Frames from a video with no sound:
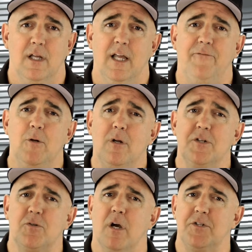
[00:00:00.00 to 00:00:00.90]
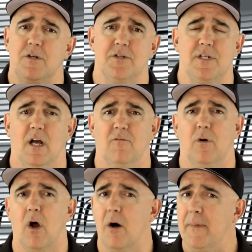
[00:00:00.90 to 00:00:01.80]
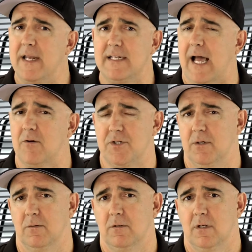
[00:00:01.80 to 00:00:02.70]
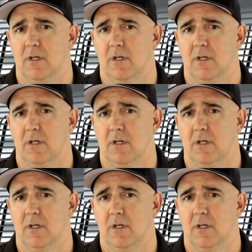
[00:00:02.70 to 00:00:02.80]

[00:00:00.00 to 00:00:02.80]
if you can trust yourself when all men doubt you,